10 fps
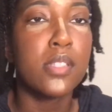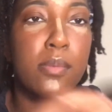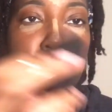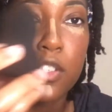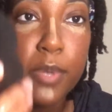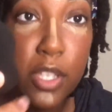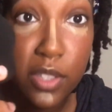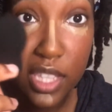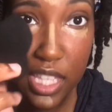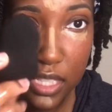I'm going to be
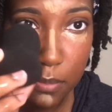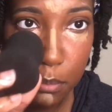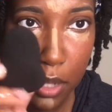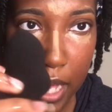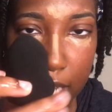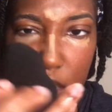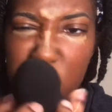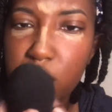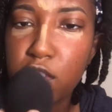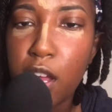using this black
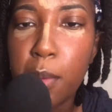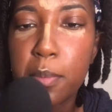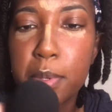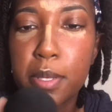teardrop